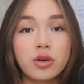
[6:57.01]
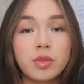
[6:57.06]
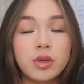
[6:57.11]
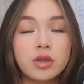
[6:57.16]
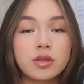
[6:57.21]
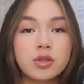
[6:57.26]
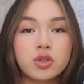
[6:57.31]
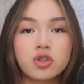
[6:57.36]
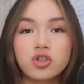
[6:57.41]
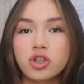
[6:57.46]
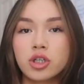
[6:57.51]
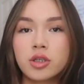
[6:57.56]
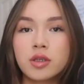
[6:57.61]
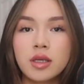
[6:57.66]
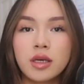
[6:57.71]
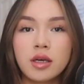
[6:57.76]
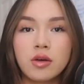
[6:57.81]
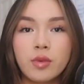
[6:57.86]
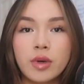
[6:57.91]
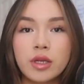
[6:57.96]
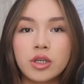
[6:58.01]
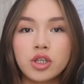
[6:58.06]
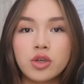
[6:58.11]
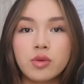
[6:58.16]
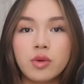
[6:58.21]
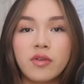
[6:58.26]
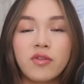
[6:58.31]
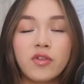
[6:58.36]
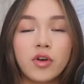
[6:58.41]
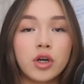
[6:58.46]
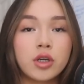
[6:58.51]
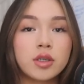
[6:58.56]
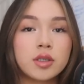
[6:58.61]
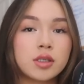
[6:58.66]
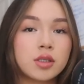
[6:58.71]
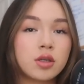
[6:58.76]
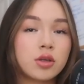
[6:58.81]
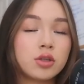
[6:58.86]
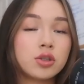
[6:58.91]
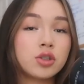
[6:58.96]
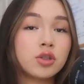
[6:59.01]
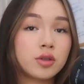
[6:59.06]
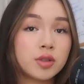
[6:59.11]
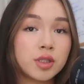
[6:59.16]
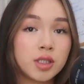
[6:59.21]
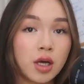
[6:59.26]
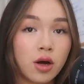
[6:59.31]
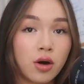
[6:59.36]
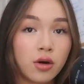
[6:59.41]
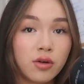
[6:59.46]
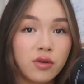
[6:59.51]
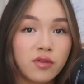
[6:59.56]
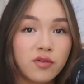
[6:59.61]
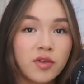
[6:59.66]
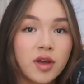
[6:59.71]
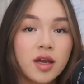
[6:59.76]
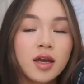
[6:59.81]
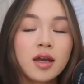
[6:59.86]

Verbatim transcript: Because truly, when you are focused on yourself,